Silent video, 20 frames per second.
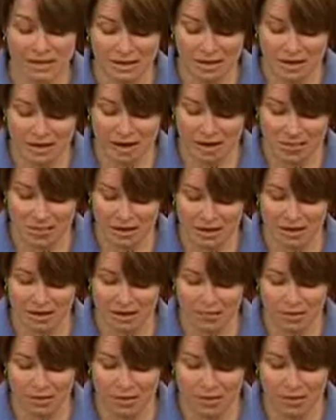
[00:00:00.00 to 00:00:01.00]
on Monday
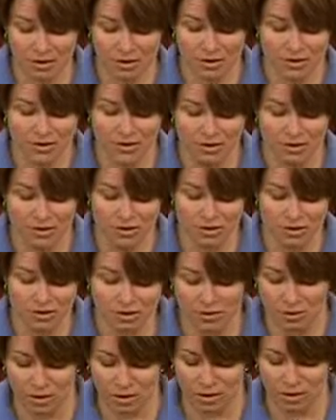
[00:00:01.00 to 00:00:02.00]
we will continue to
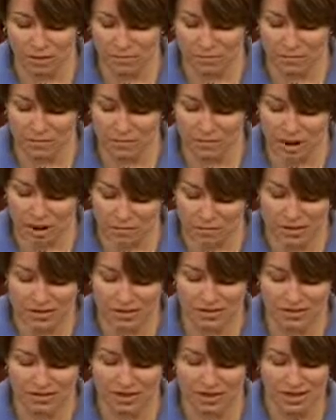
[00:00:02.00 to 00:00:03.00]
work through amendments
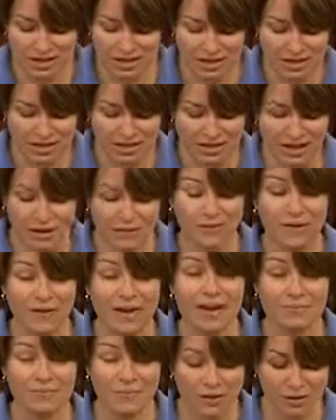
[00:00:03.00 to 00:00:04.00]
to the
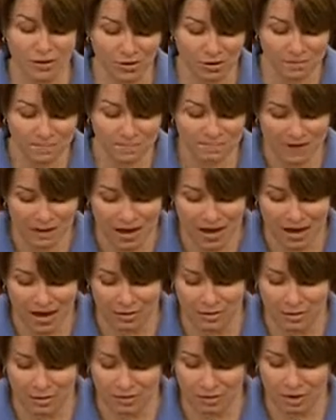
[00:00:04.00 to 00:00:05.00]
FAA bill, and
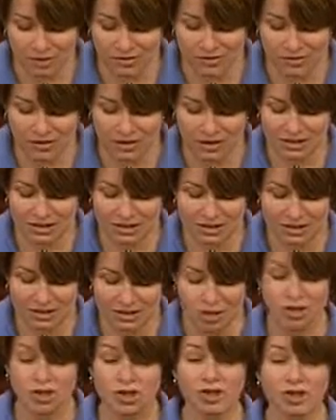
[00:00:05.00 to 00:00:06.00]
we will also consider
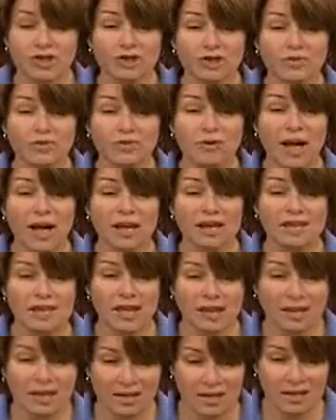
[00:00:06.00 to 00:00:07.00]
2
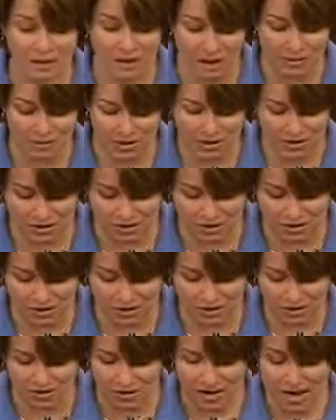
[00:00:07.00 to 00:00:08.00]
executive
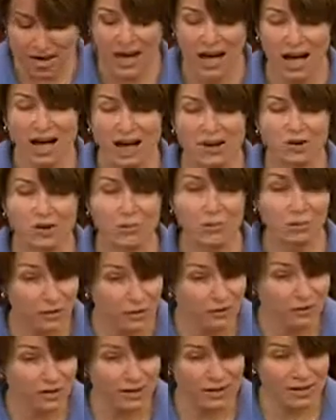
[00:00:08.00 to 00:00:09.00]
nominations. Under a
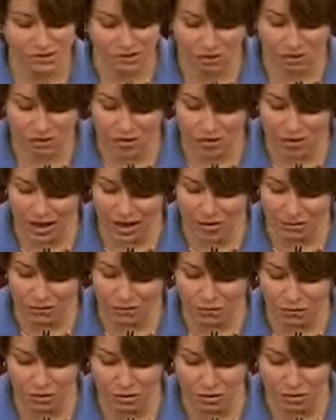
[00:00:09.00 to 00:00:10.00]
previous order, at
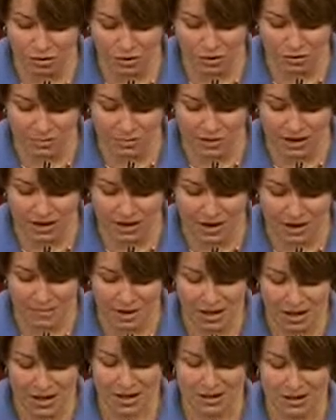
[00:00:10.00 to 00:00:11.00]
4:30 p.m.,
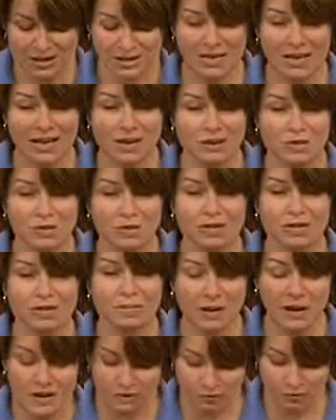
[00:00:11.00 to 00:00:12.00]
the Senate will
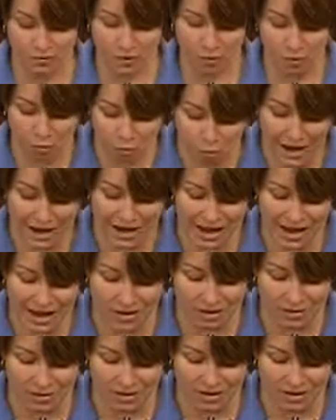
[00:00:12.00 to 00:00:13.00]
debate for 1
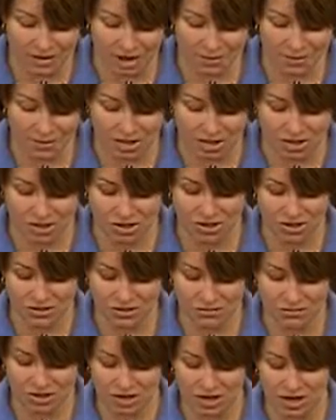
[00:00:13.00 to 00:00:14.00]
hour the nominations
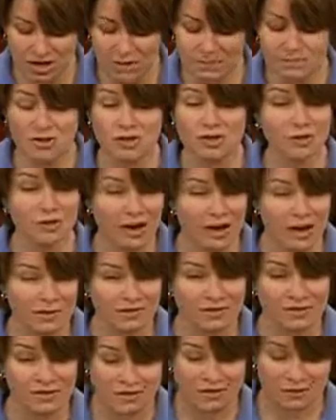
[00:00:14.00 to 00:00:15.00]
of James
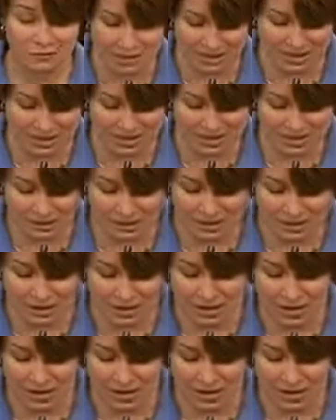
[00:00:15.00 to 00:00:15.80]
Graves of Mississippi